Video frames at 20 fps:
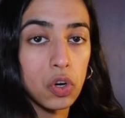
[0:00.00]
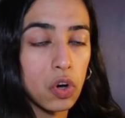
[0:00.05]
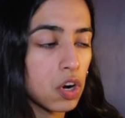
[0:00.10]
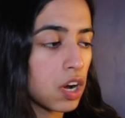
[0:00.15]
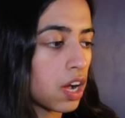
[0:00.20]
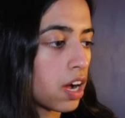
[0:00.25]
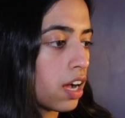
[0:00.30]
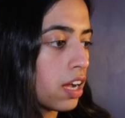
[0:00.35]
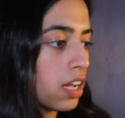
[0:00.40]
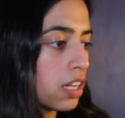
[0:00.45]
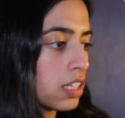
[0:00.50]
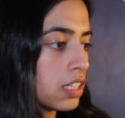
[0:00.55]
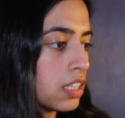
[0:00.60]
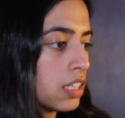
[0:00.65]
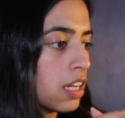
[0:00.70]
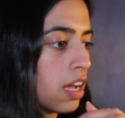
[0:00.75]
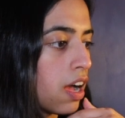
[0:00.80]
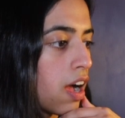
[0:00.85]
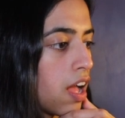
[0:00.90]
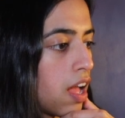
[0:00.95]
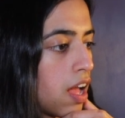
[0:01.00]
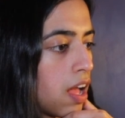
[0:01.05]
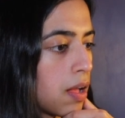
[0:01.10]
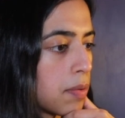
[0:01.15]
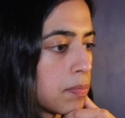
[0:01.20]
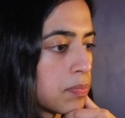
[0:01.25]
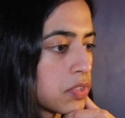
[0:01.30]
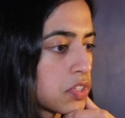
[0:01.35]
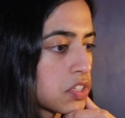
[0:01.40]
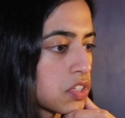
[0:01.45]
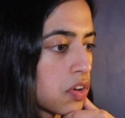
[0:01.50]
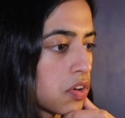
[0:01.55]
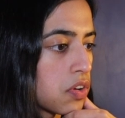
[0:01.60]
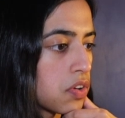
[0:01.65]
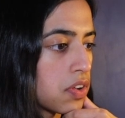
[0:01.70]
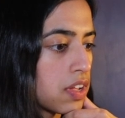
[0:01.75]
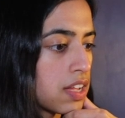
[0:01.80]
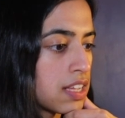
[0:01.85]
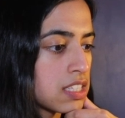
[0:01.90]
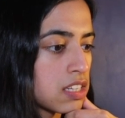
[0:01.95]
locker.
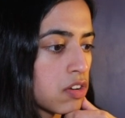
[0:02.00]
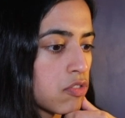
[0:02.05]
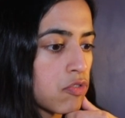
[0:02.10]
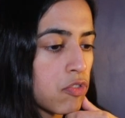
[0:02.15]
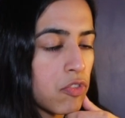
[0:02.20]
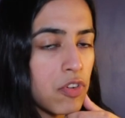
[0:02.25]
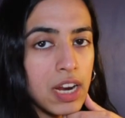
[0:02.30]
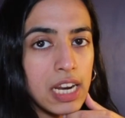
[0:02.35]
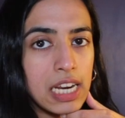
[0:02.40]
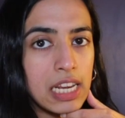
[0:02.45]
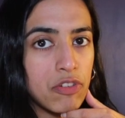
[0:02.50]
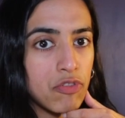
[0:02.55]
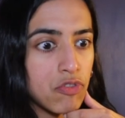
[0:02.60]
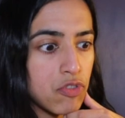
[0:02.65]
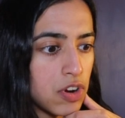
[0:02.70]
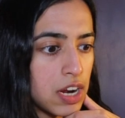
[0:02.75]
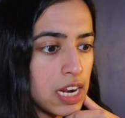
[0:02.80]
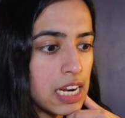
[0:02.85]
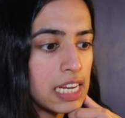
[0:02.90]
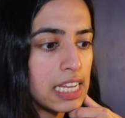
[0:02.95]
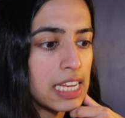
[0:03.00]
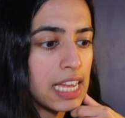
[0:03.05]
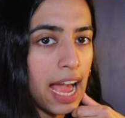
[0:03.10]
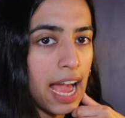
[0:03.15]
So it's a really